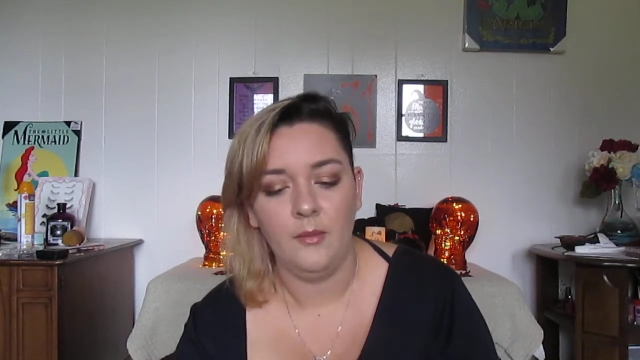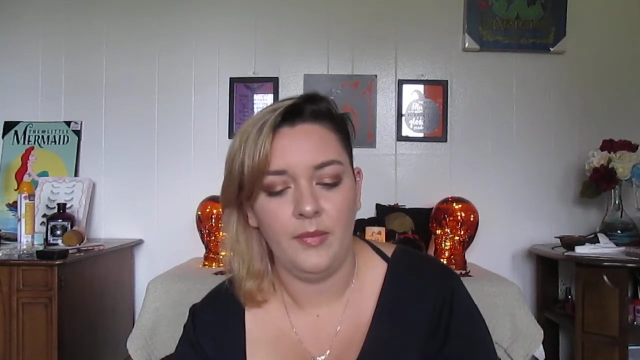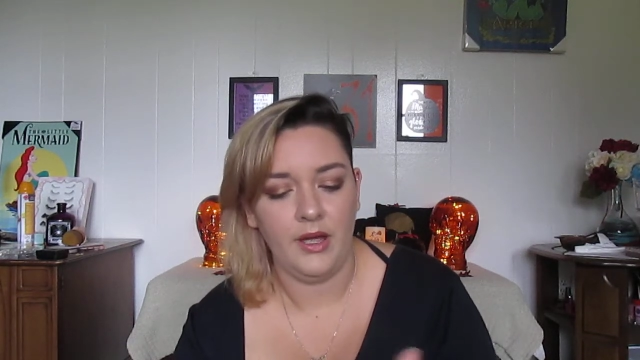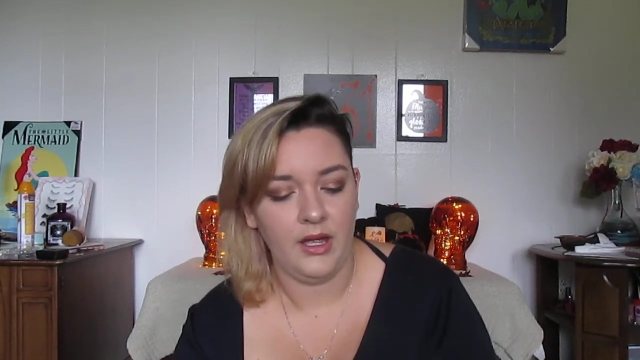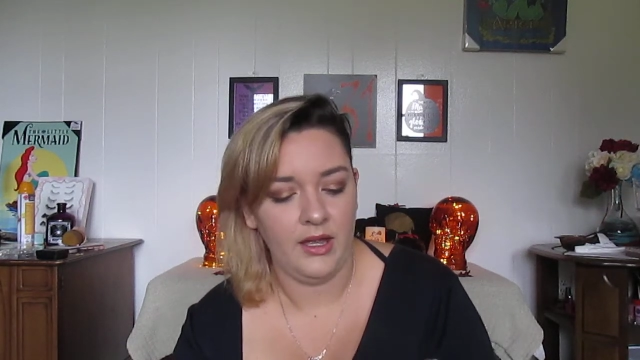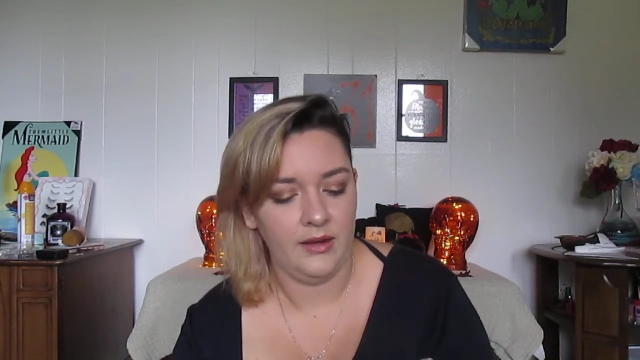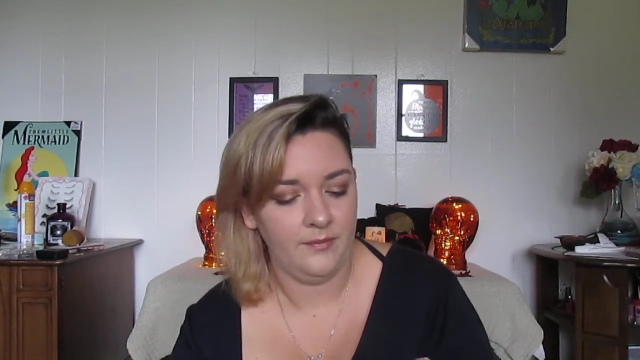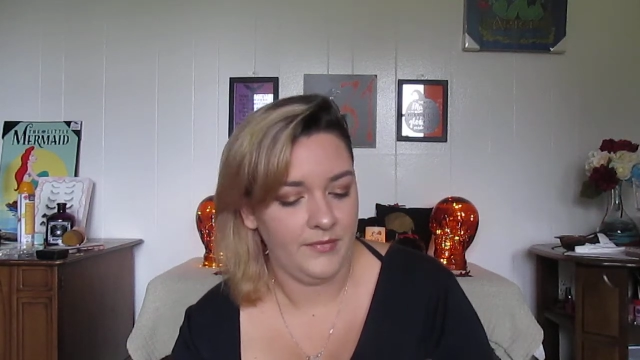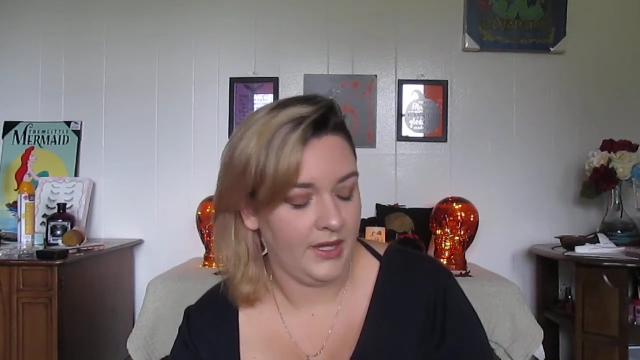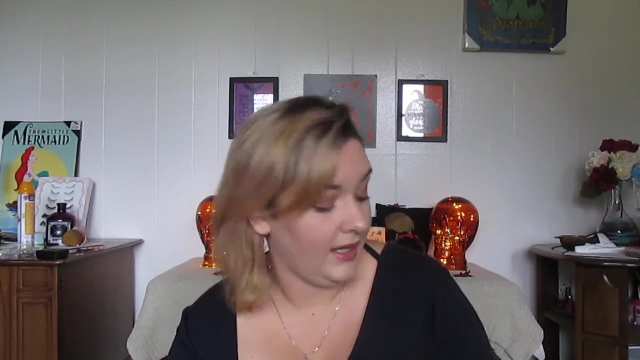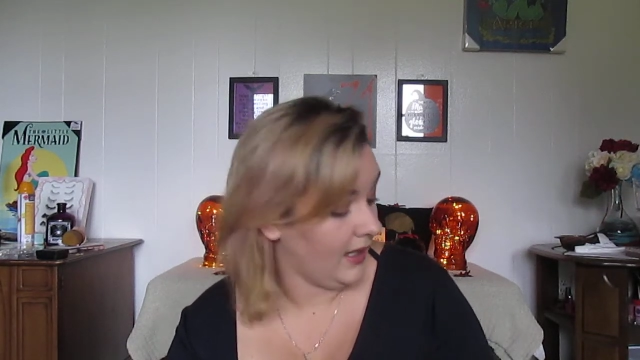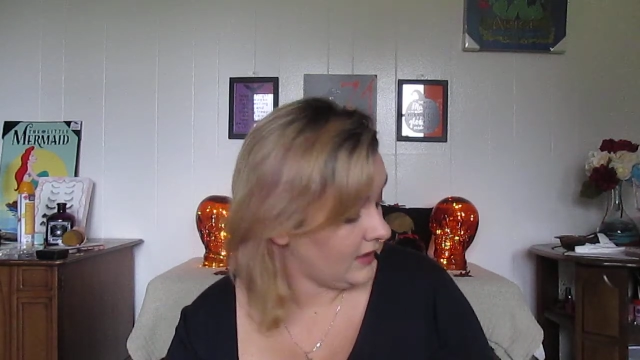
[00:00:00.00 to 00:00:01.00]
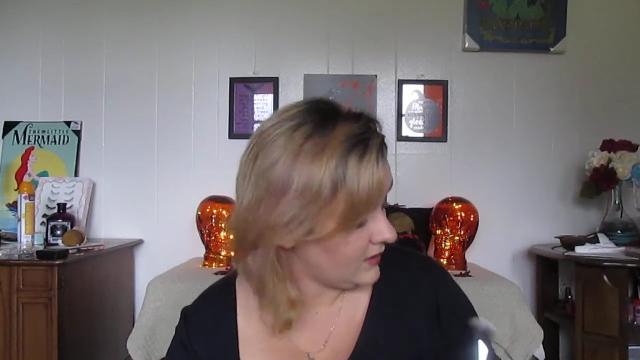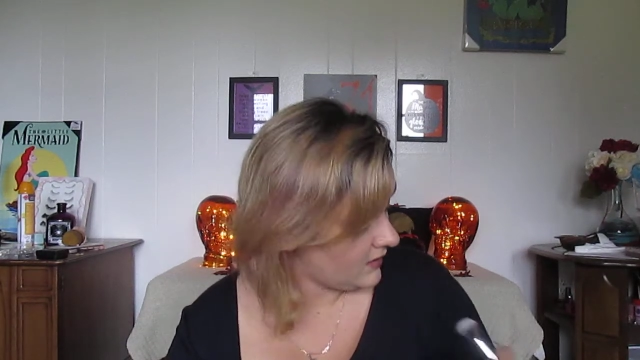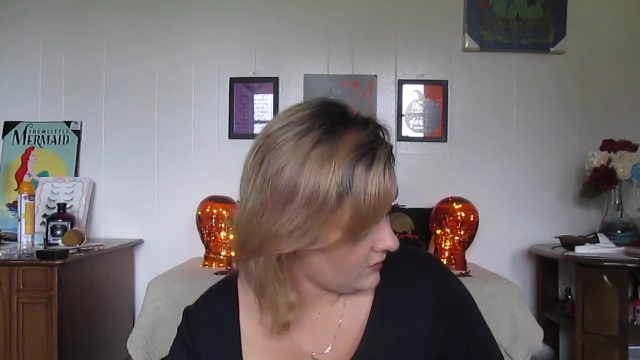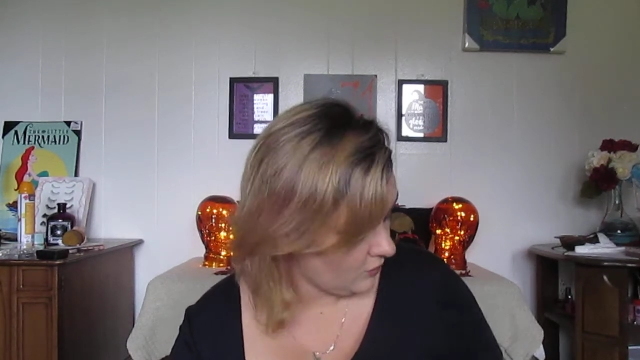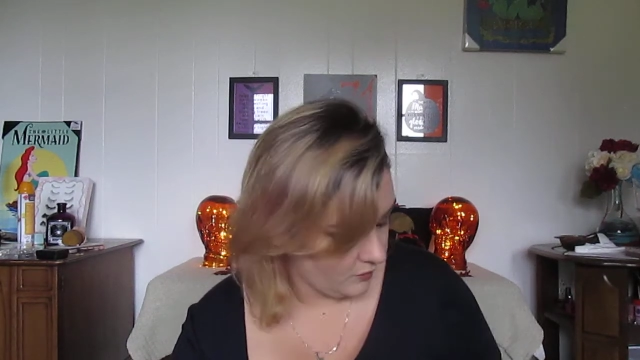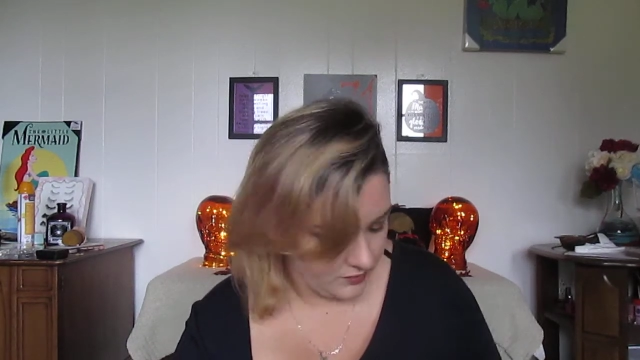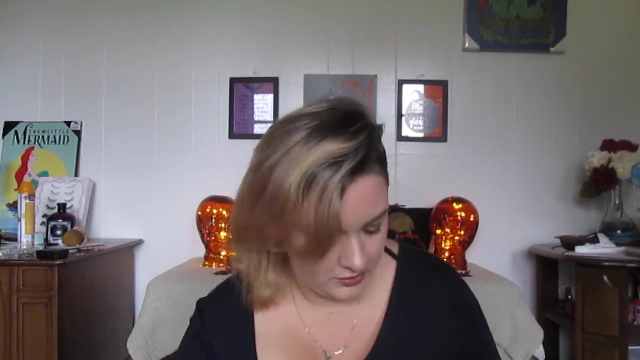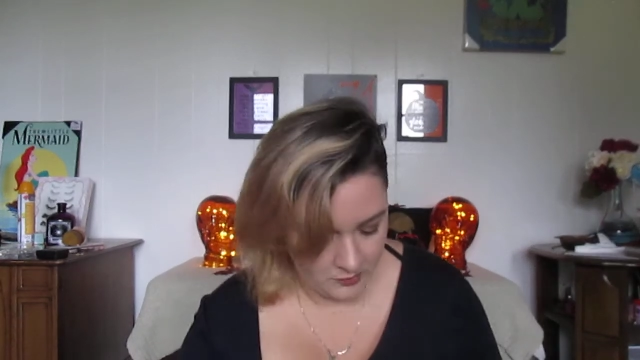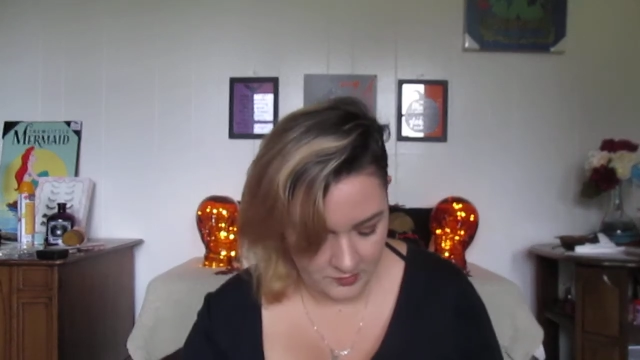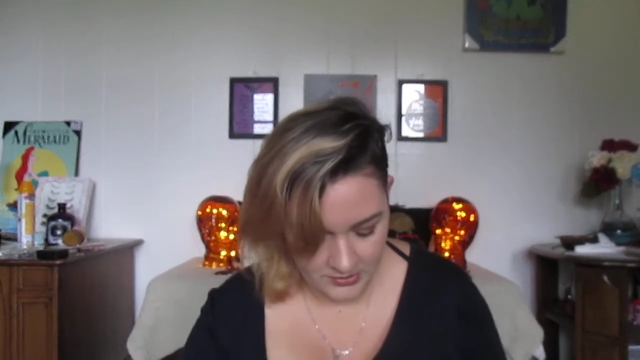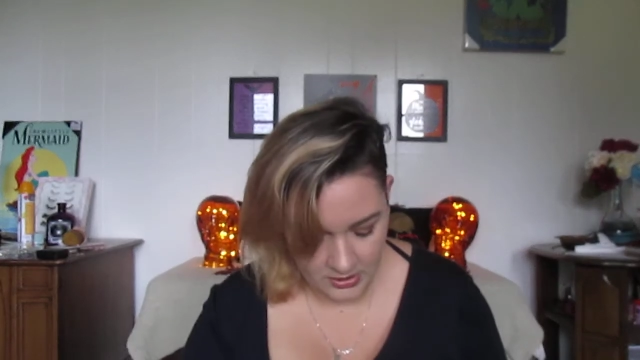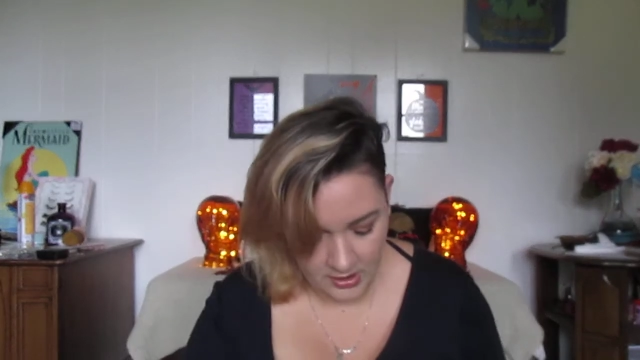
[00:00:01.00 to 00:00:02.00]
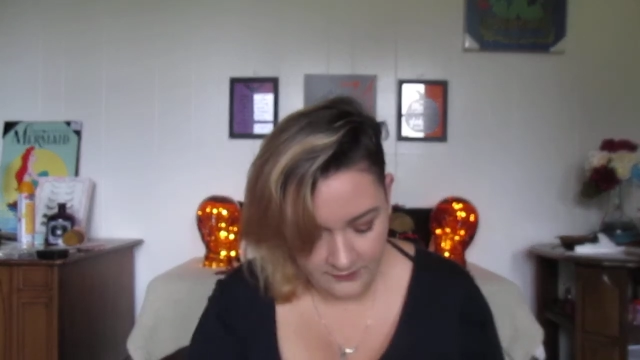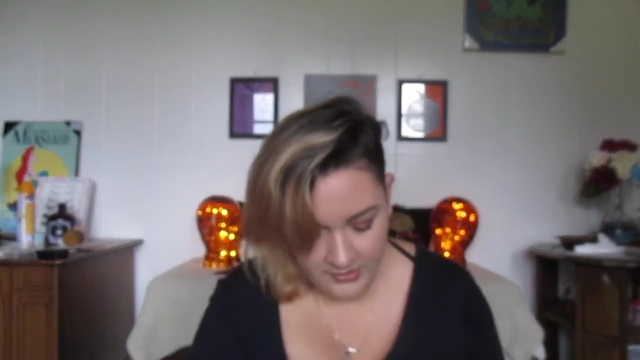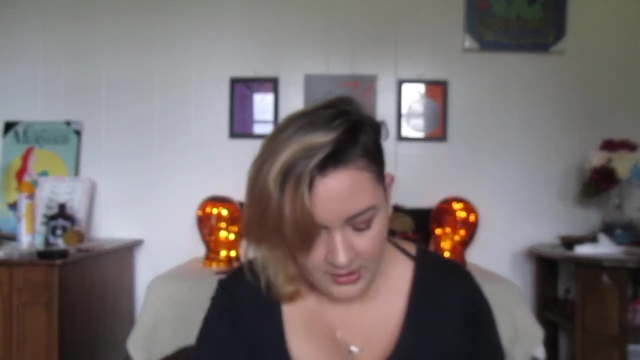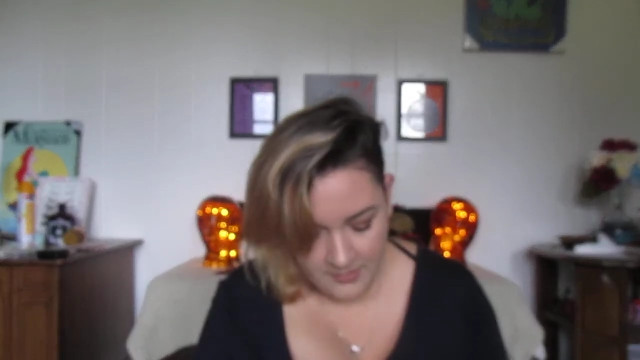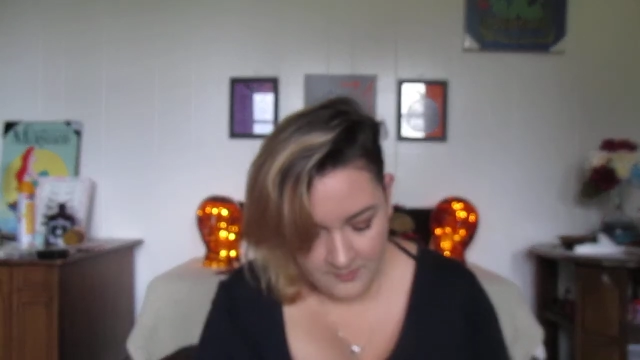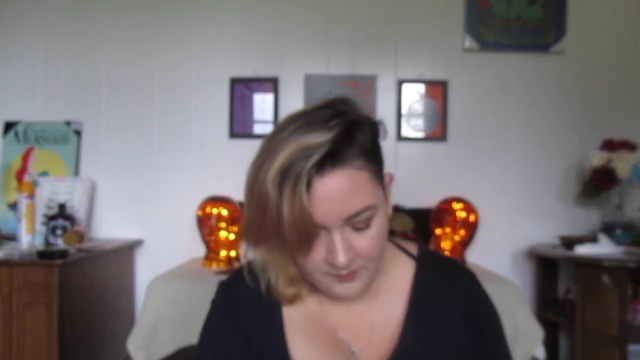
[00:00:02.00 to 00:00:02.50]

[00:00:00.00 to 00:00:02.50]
But again, super soft.